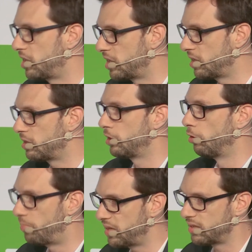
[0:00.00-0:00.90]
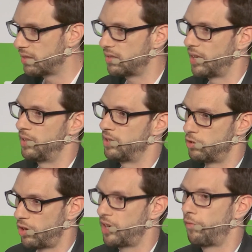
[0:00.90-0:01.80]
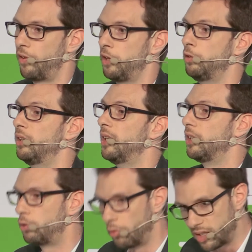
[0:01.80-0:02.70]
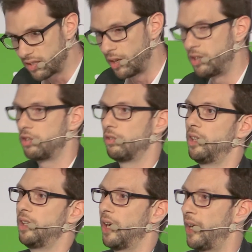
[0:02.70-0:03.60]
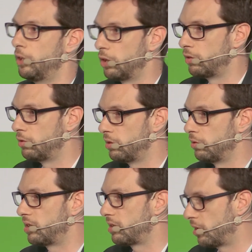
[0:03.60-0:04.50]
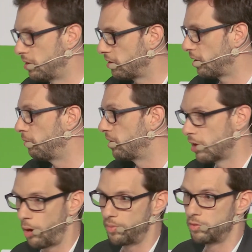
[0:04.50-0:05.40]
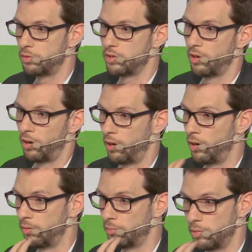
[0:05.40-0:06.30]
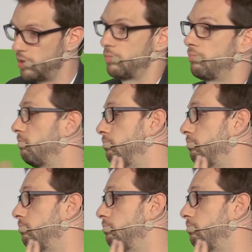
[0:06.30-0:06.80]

which is your business and it's strategic for you, do it internally. And you can do it internally with open source or with